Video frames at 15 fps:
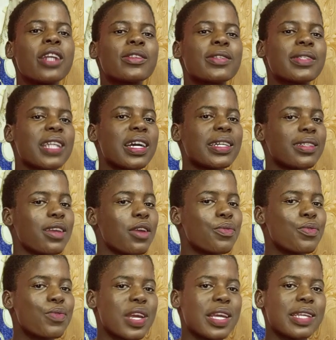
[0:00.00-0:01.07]
to start a
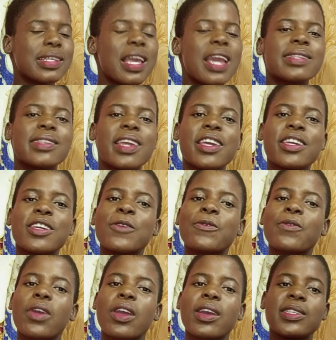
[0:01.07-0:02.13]
race. Thank you
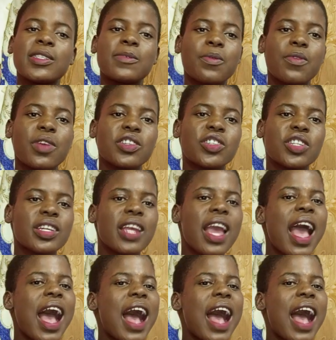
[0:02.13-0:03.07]
for your inspiration.